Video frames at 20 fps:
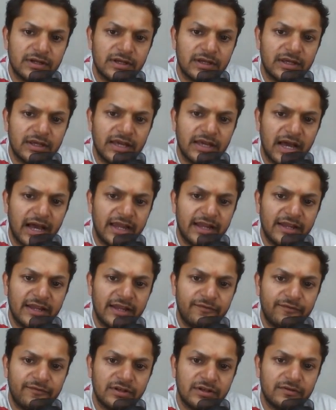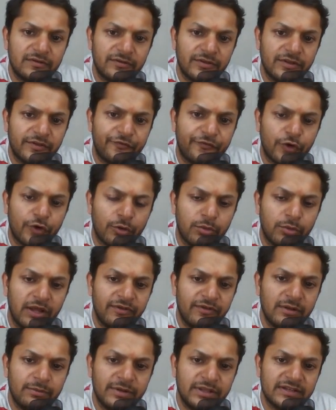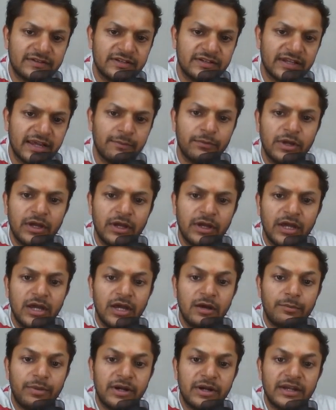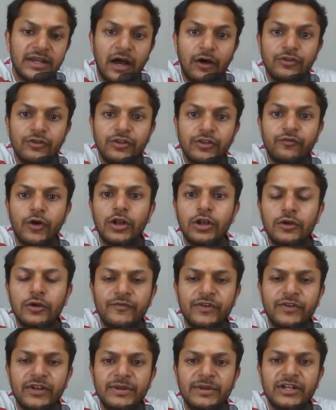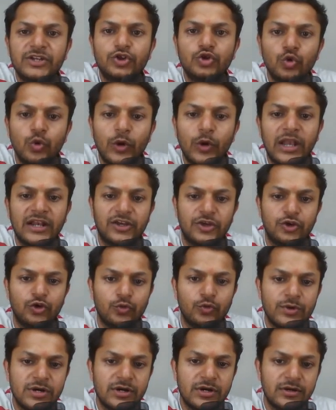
yeah, even the formula will be the same, but now the volume will be two L cube